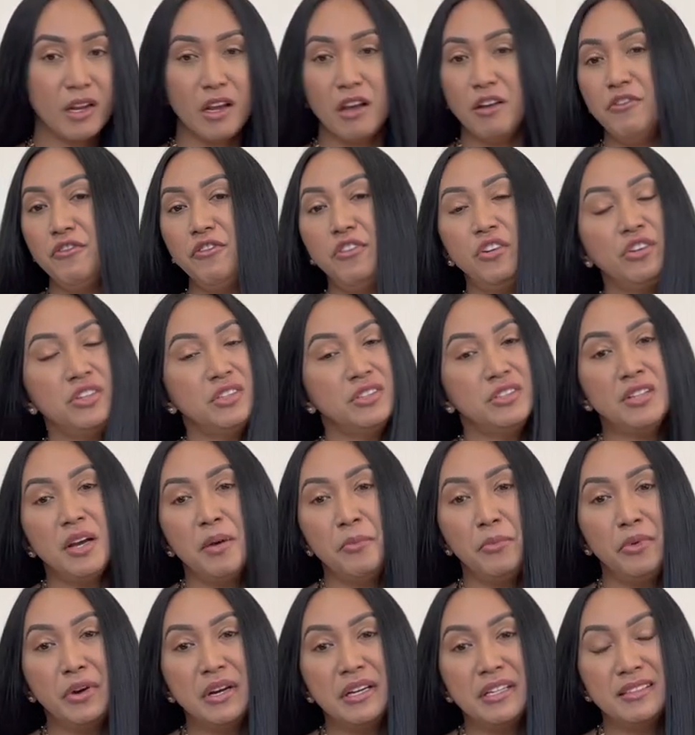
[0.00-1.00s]
for
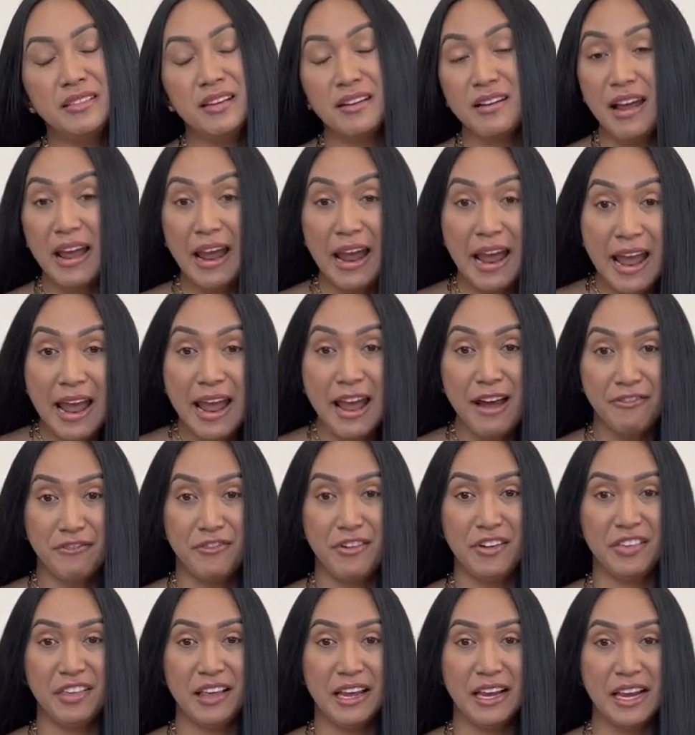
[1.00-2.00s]
some reason,
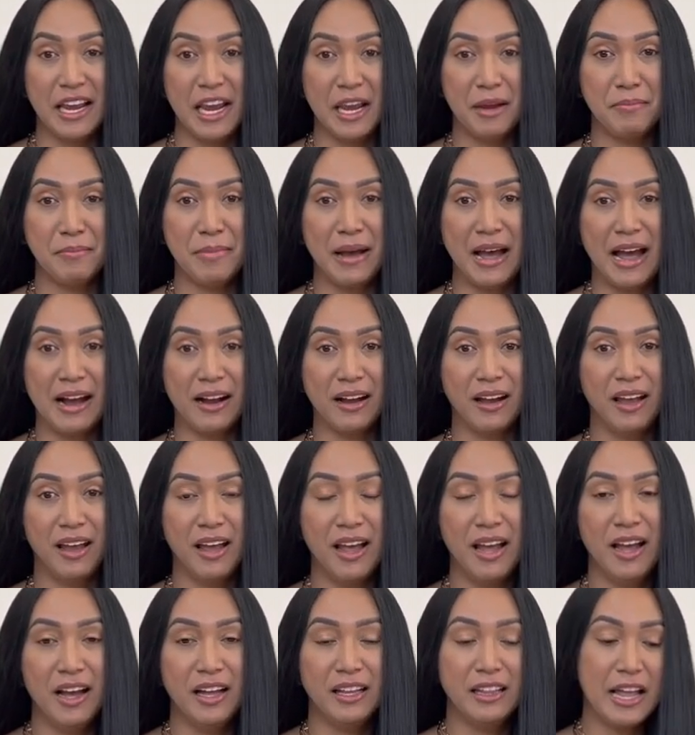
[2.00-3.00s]
everything came back.
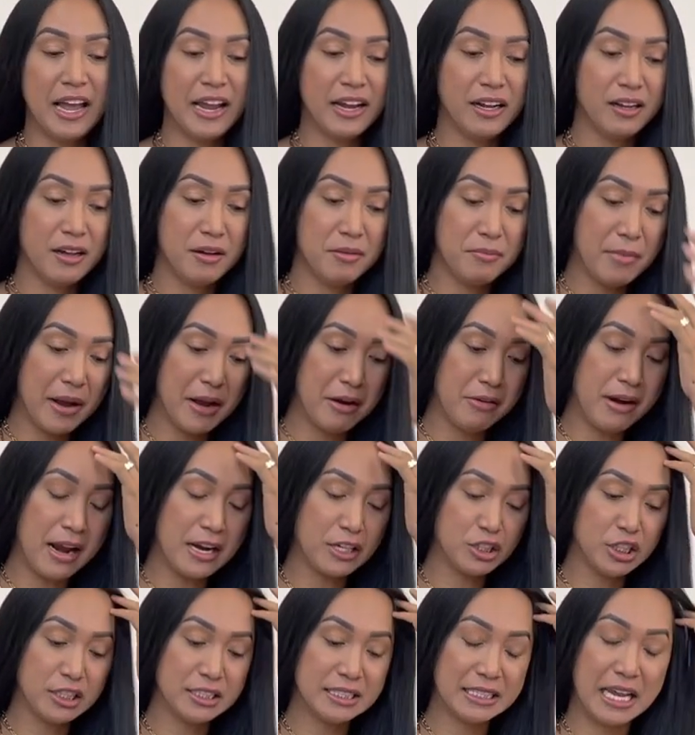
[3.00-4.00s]
Like my
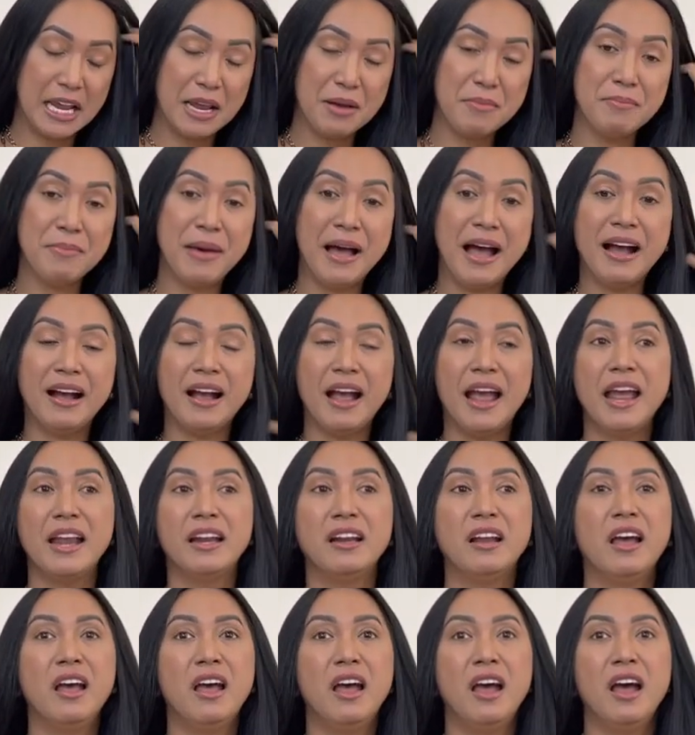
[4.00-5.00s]
rashes came back, and